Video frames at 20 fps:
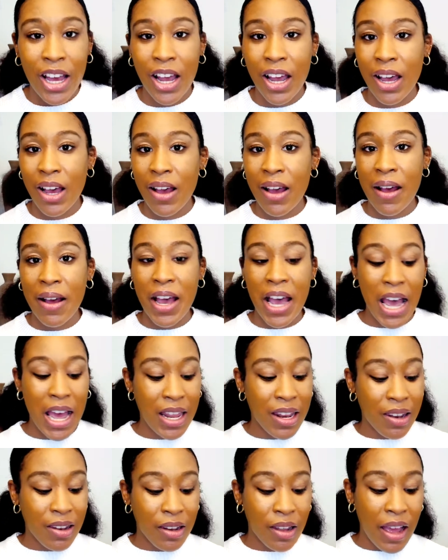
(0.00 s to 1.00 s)

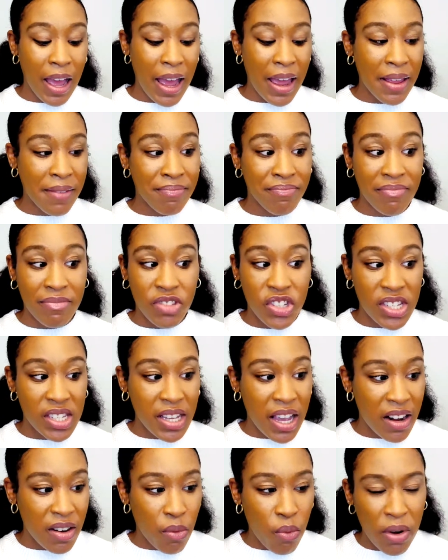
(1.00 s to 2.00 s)
I just
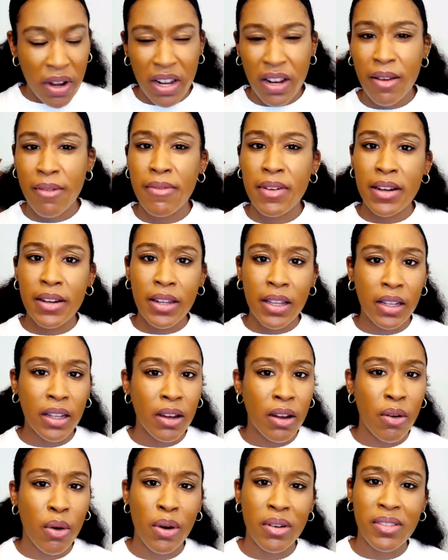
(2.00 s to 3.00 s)
kind of wanted a
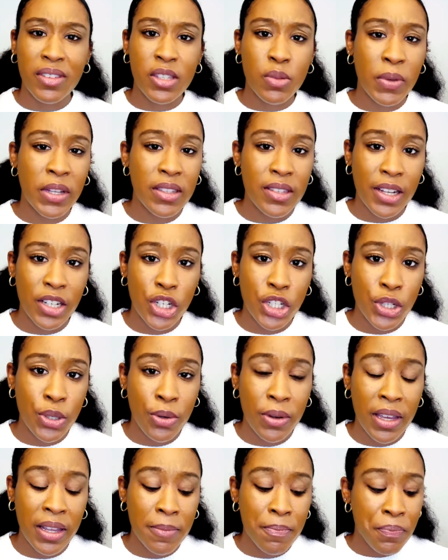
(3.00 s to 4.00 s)
vanilla or a sweet touch
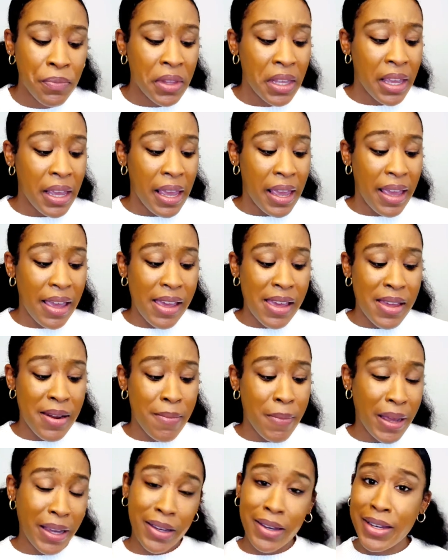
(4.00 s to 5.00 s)
to it, and
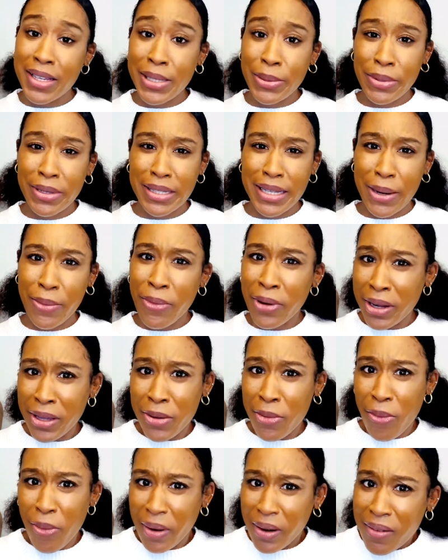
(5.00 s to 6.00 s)
my cousin was like, "What are
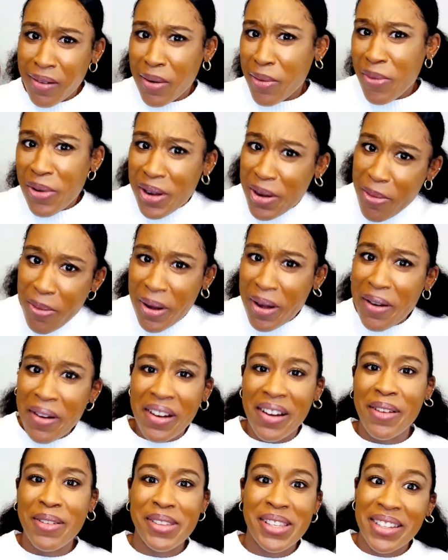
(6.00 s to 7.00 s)
you wearing? What are you
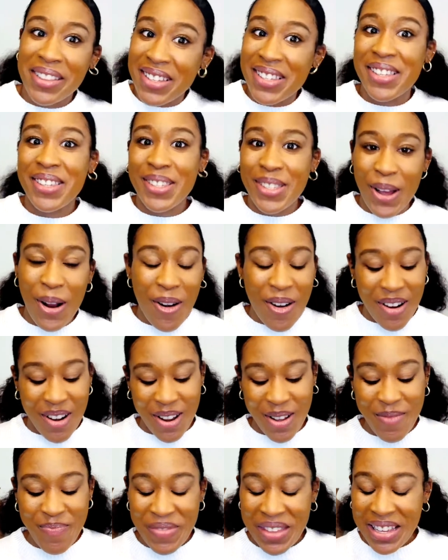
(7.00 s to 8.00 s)
wearing?" I was like, "This is
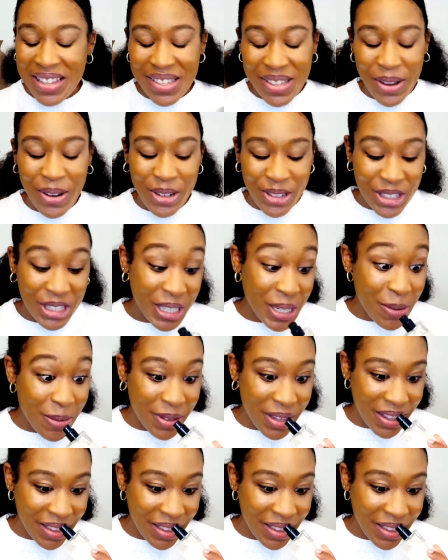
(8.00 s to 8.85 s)
Zara." So she really